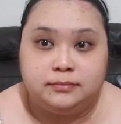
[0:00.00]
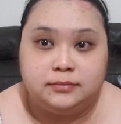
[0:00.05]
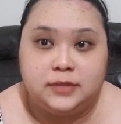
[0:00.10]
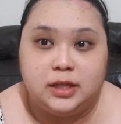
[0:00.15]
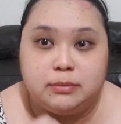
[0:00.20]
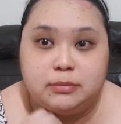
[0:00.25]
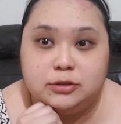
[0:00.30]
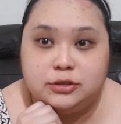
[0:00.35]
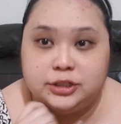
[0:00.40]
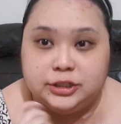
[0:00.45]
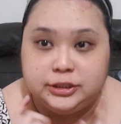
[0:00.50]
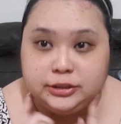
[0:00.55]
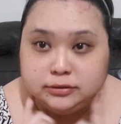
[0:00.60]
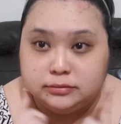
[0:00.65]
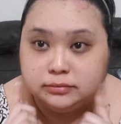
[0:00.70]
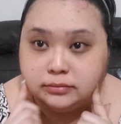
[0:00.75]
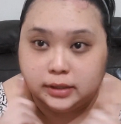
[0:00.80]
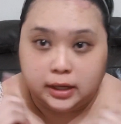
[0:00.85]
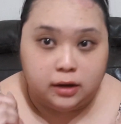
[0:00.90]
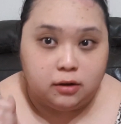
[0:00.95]
double
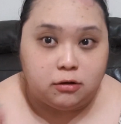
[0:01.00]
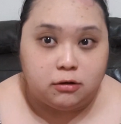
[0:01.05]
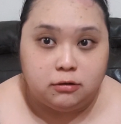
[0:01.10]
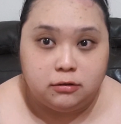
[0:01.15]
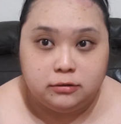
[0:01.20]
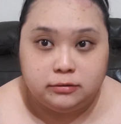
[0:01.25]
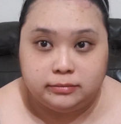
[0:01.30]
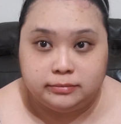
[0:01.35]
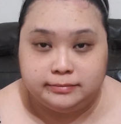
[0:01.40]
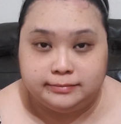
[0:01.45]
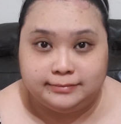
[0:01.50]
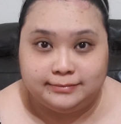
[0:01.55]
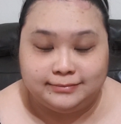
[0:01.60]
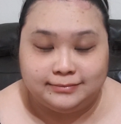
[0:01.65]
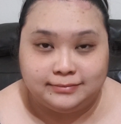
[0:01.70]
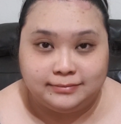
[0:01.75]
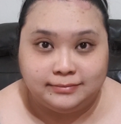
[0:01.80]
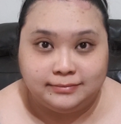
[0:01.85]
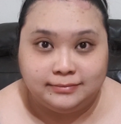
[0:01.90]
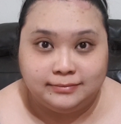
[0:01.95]
chin and all,
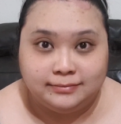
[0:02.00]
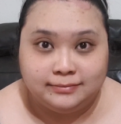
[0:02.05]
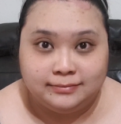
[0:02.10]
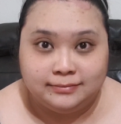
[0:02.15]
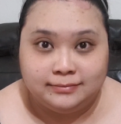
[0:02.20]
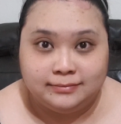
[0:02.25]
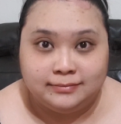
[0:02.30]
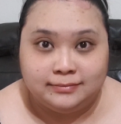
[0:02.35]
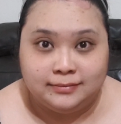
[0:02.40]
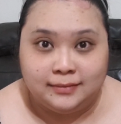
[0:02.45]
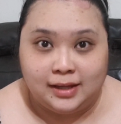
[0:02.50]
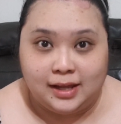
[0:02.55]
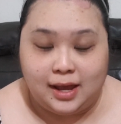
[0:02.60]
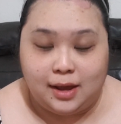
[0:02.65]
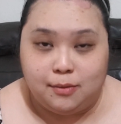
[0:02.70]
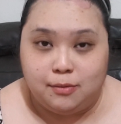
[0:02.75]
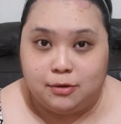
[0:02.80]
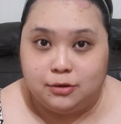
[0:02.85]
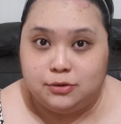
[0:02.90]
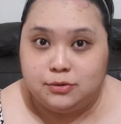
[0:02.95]

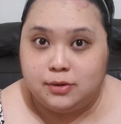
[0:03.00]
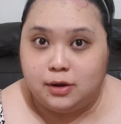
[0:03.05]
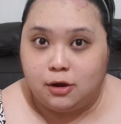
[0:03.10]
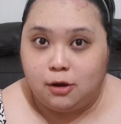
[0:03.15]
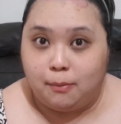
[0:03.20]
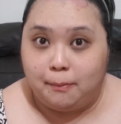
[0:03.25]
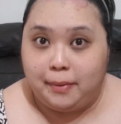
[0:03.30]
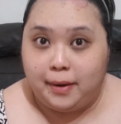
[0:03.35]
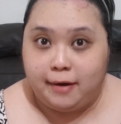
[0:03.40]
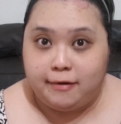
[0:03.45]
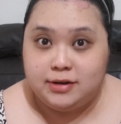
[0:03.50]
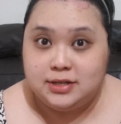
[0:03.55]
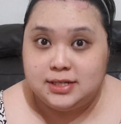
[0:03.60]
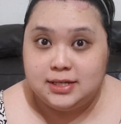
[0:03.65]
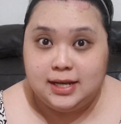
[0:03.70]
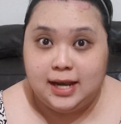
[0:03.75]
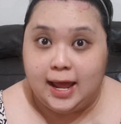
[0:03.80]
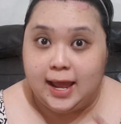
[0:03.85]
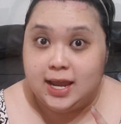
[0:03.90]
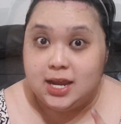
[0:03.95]
and we'll do a
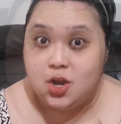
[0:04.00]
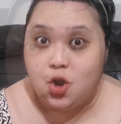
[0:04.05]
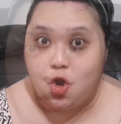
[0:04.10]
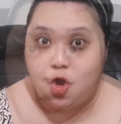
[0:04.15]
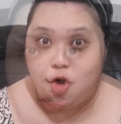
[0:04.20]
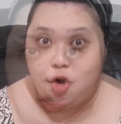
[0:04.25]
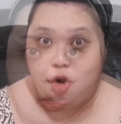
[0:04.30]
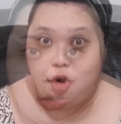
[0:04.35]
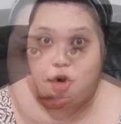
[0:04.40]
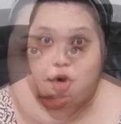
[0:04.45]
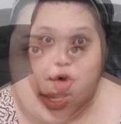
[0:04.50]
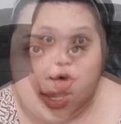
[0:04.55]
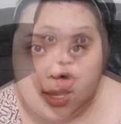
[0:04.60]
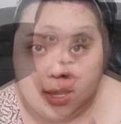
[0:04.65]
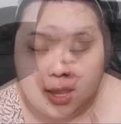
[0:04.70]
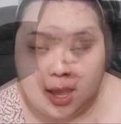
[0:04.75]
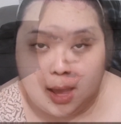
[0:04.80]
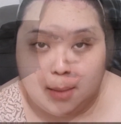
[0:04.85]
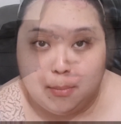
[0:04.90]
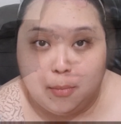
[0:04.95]
comparison later.
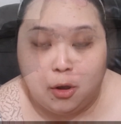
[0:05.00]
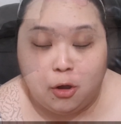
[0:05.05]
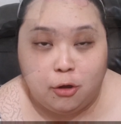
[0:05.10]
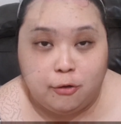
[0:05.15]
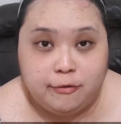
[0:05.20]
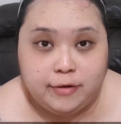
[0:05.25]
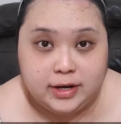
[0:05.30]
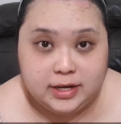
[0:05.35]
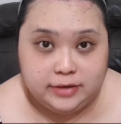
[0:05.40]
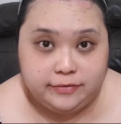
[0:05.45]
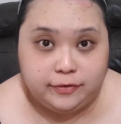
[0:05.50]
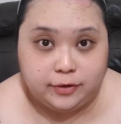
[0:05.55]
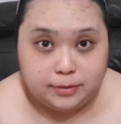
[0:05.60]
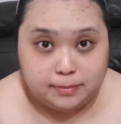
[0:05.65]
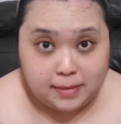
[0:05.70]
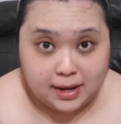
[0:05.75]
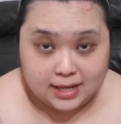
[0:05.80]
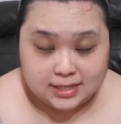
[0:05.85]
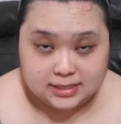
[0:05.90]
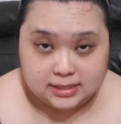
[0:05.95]
Okay, I'm all ready for the
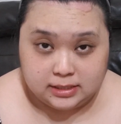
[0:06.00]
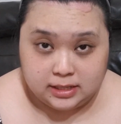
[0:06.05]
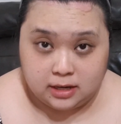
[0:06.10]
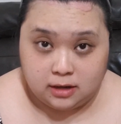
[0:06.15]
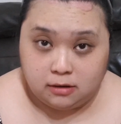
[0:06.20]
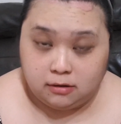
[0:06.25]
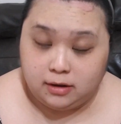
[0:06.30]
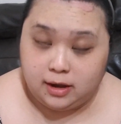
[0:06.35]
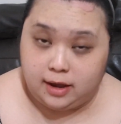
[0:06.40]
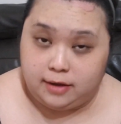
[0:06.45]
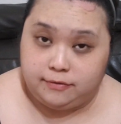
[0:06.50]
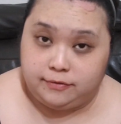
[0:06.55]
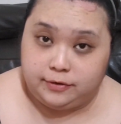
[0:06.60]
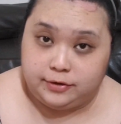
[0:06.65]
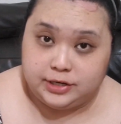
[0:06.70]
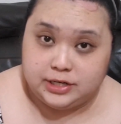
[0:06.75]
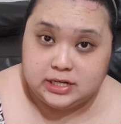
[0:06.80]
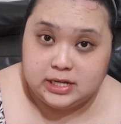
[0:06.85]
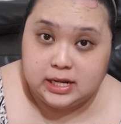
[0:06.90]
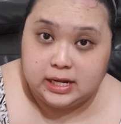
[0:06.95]
mask now. I've
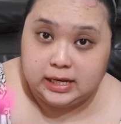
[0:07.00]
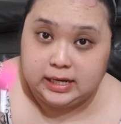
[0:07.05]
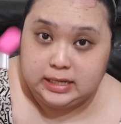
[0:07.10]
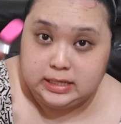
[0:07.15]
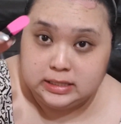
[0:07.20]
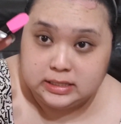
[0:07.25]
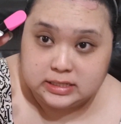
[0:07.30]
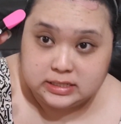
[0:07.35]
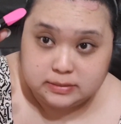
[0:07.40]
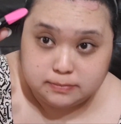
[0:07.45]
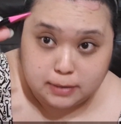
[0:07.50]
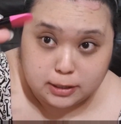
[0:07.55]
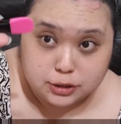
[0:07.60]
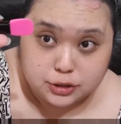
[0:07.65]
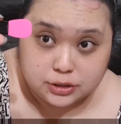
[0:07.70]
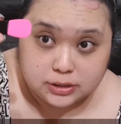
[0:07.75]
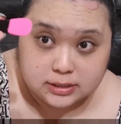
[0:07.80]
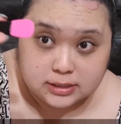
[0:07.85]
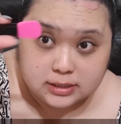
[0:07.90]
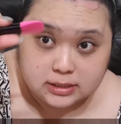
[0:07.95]
already cleaned the
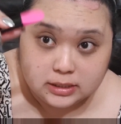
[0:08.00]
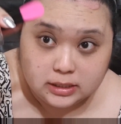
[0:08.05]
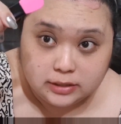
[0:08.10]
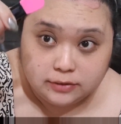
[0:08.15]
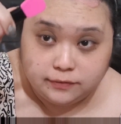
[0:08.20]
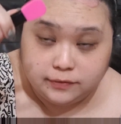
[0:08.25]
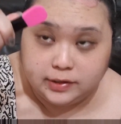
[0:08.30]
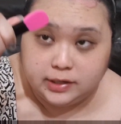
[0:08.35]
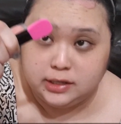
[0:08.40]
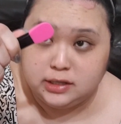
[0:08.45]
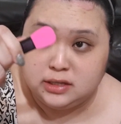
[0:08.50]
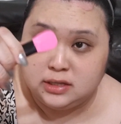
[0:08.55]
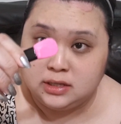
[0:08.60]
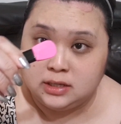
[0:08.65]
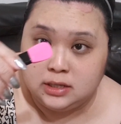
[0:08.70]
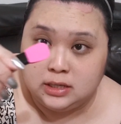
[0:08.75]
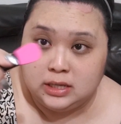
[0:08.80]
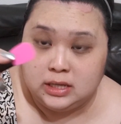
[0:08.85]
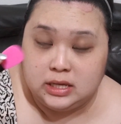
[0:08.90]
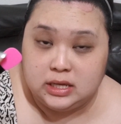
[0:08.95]
spatula given.
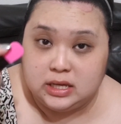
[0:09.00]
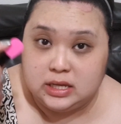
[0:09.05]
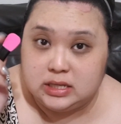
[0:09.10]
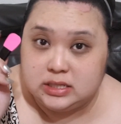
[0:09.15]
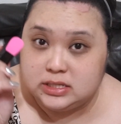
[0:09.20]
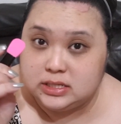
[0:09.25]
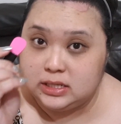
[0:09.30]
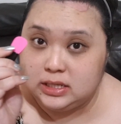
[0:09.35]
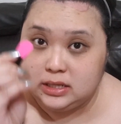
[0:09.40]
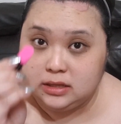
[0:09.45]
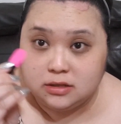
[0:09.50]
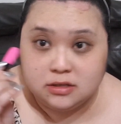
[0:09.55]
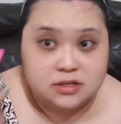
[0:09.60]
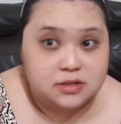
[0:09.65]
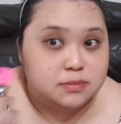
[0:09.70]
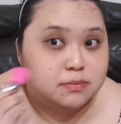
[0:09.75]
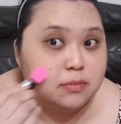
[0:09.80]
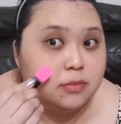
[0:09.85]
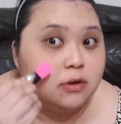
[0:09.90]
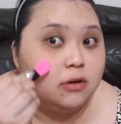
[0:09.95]
It's a little
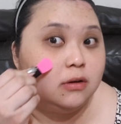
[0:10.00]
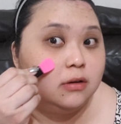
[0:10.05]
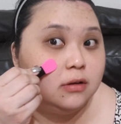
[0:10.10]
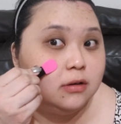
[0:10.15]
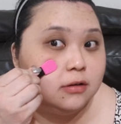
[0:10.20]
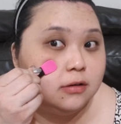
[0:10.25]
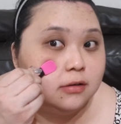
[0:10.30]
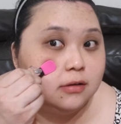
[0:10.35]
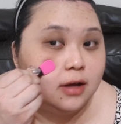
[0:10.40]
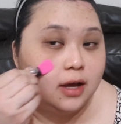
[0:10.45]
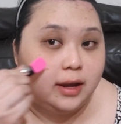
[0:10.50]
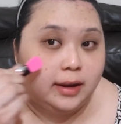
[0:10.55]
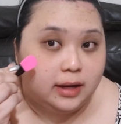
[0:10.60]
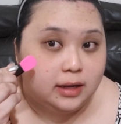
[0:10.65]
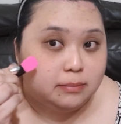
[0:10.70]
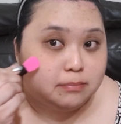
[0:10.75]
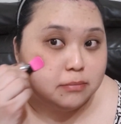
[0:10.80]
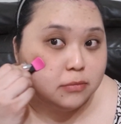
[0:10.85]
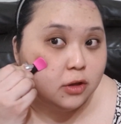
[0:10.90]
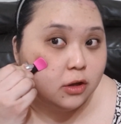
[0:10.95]
small.
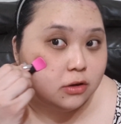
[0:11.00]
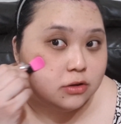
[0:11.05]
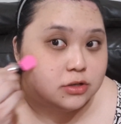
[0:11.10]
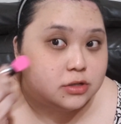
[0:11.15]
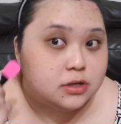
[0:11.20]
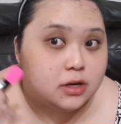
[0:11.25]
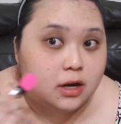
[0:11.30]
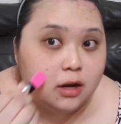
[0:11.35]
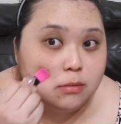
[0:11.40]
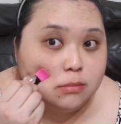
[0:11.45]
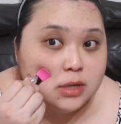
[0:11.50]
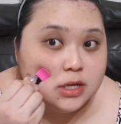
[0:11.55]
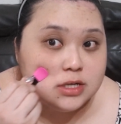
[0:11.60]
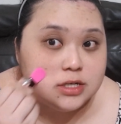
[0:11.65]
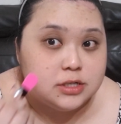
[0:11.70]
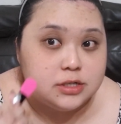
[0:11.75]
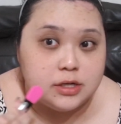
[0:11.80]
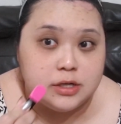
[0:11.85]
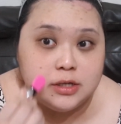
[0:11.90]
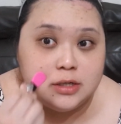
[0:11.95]
I'm not sure how
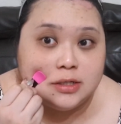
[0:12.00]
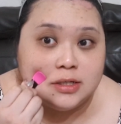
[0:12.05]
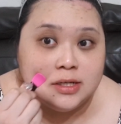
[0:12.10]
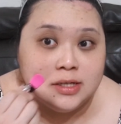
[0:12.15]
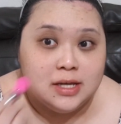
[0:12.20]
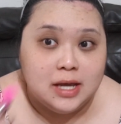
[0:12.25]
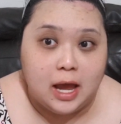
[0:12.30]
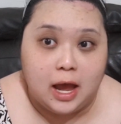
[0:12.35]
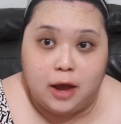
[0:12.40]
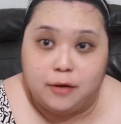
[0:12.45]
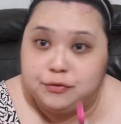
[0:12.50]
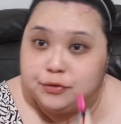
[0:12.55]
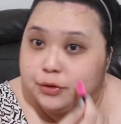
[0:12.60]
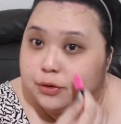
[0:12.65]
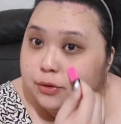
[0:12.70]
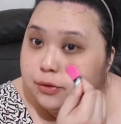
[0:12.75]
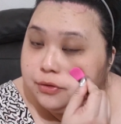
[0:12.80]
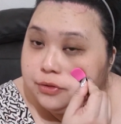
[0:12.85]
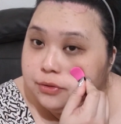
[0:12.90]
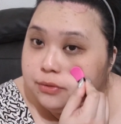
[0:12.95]
much I have to
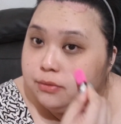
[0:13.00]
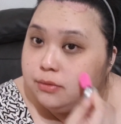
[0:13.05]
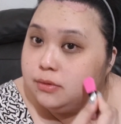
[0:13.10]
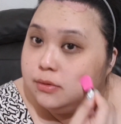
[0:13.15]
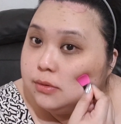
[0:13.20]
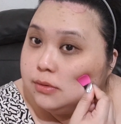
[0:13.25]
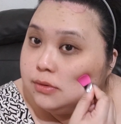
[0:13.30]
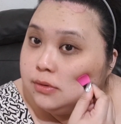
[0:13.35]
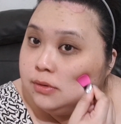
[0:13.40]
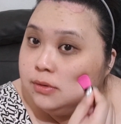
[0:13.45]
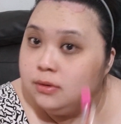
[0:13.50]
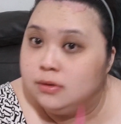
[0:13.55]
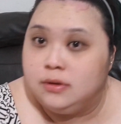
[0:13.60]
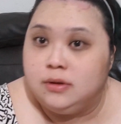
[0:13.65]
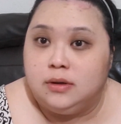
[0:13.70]
go through